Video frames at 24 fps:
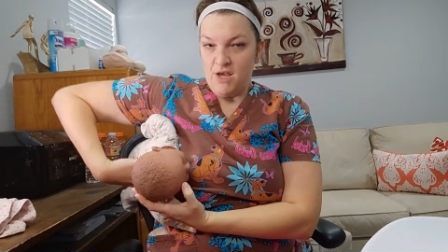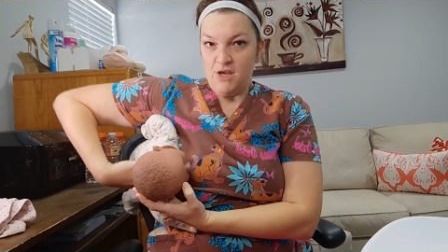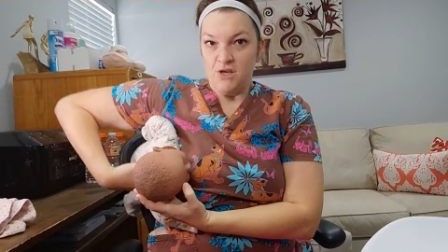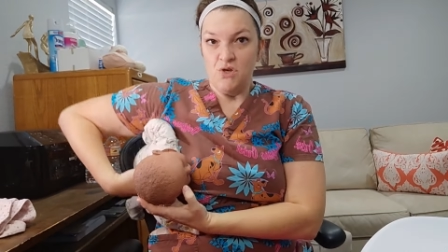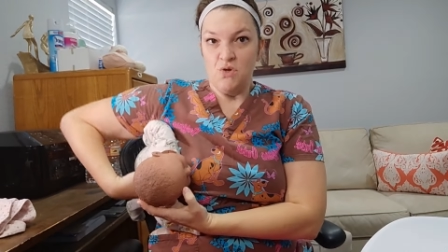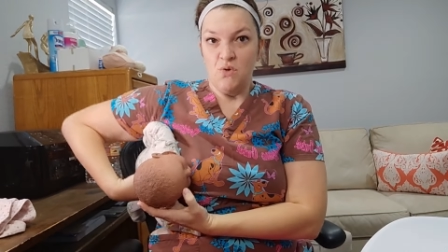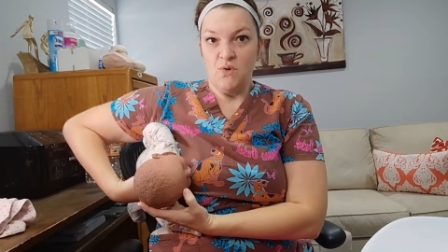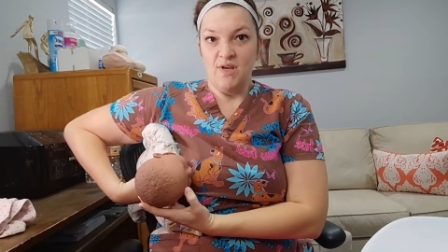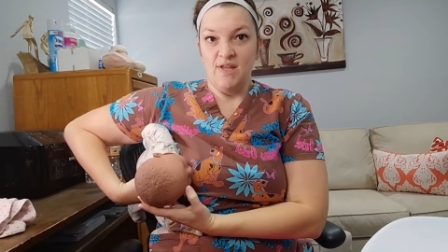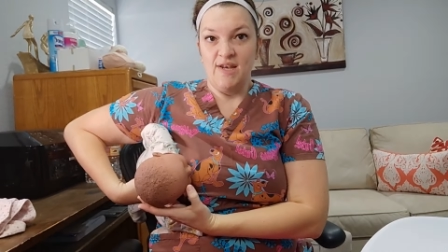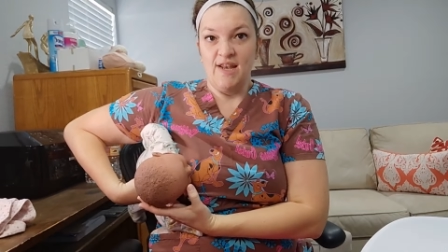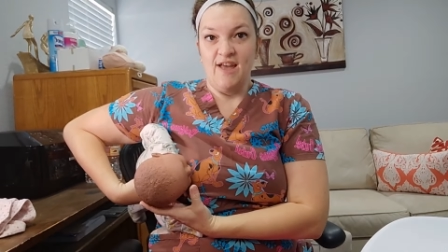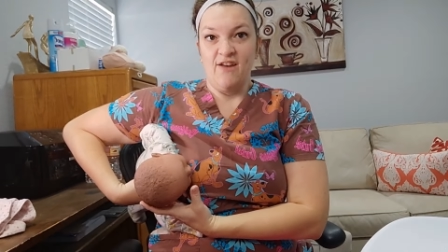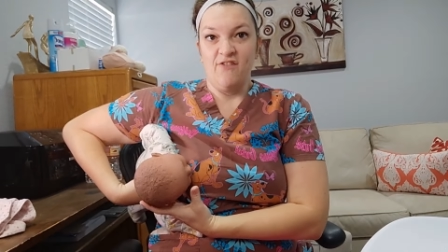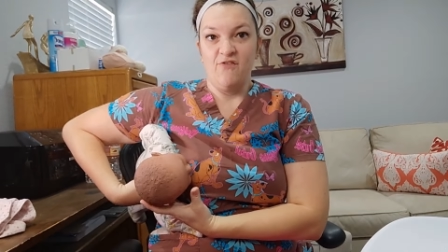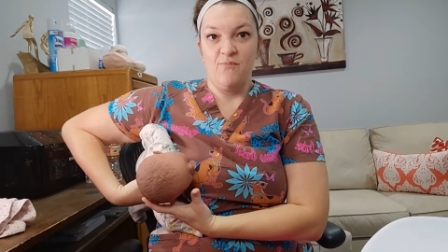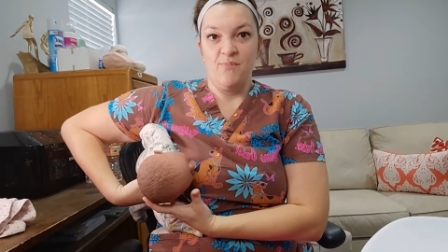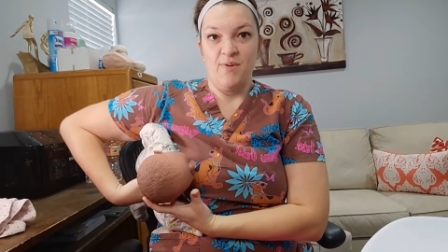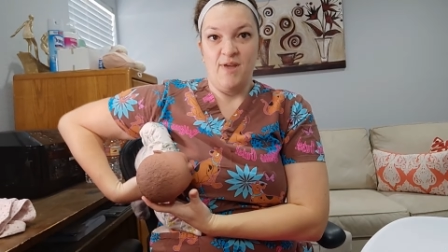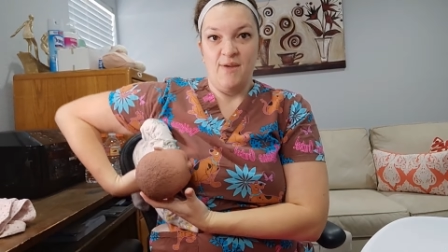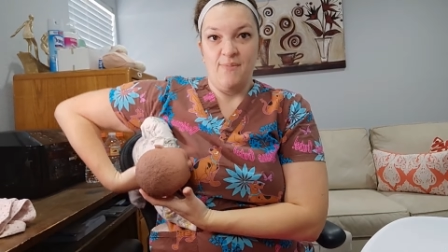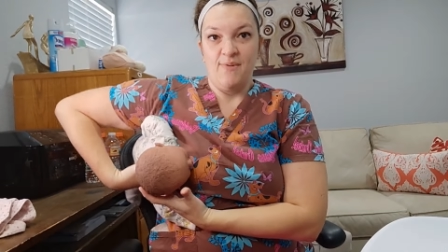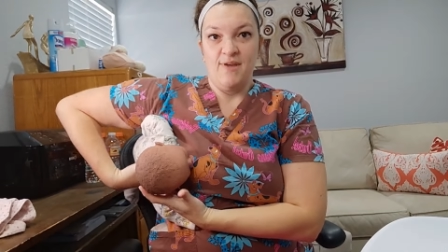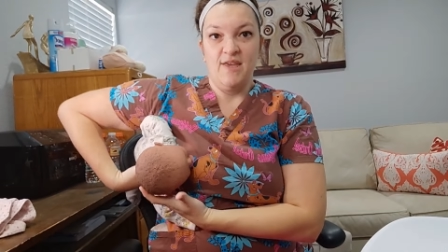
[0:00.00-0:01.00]
you can have
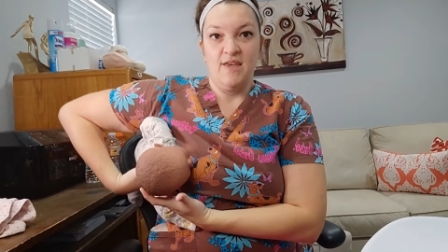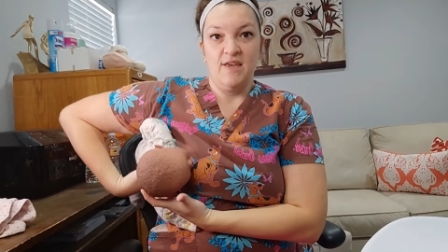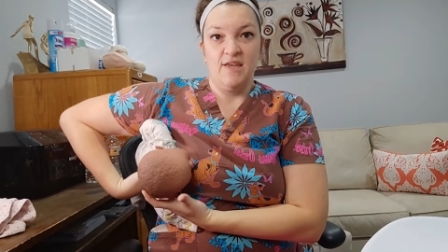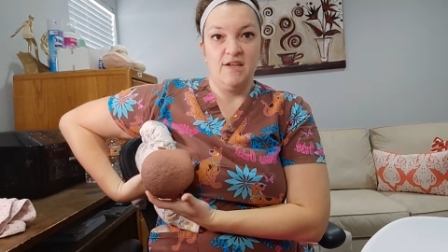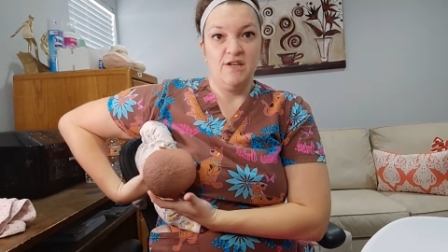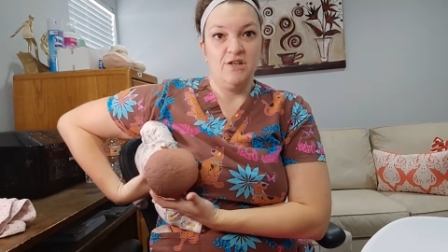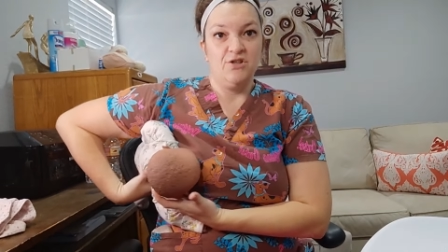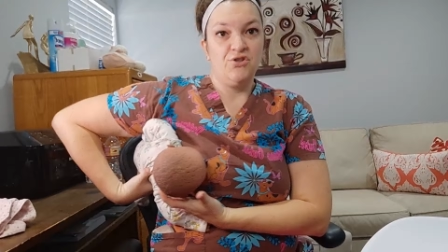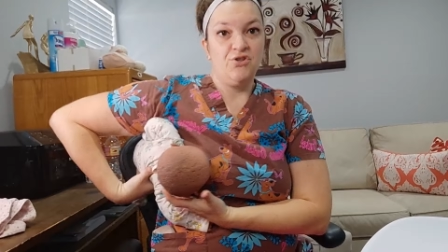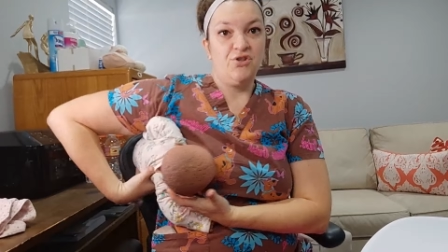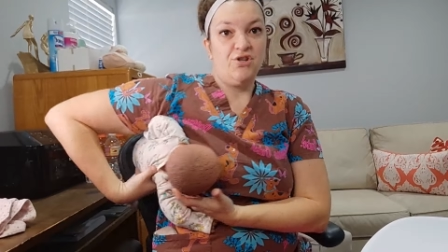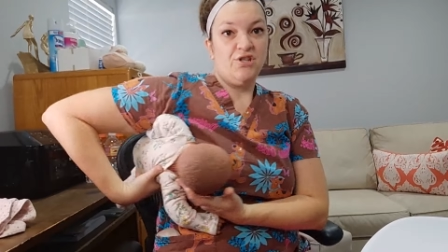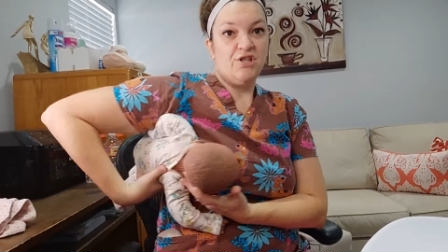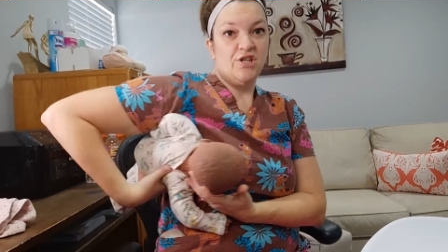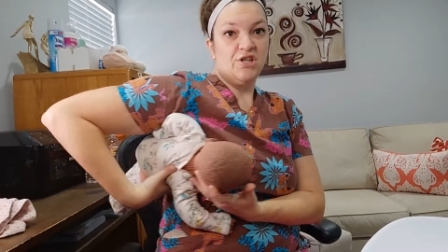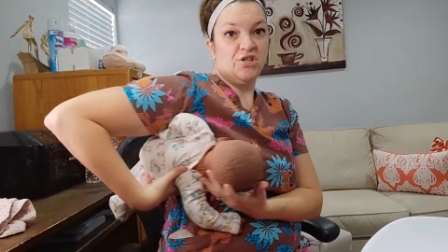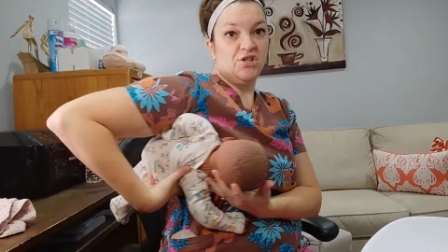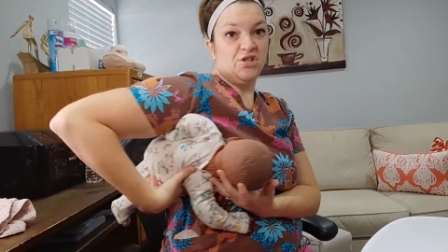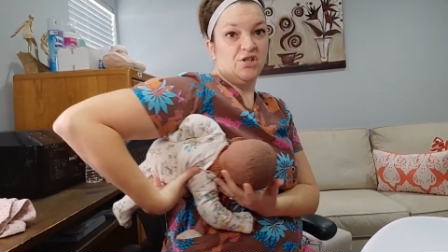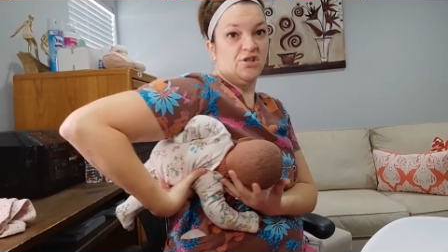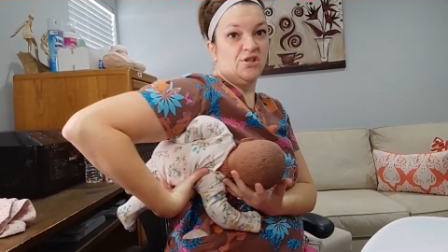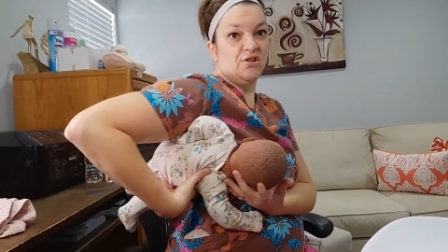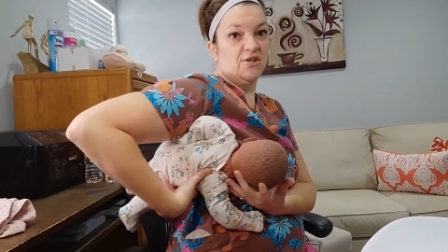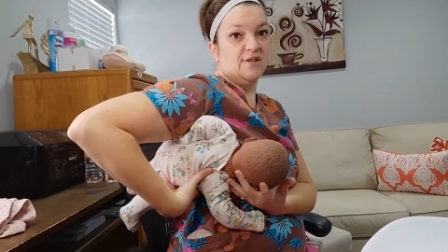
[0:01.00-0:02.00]
baby in a
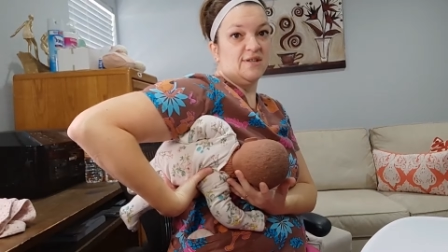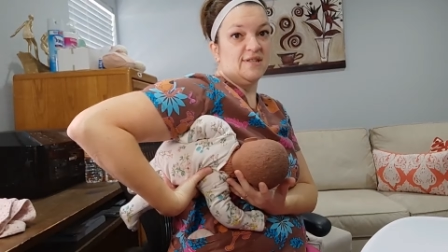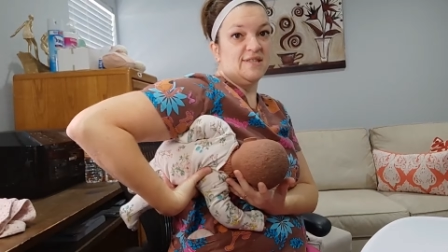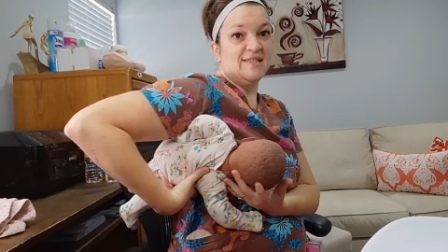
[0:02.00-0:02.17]
traditional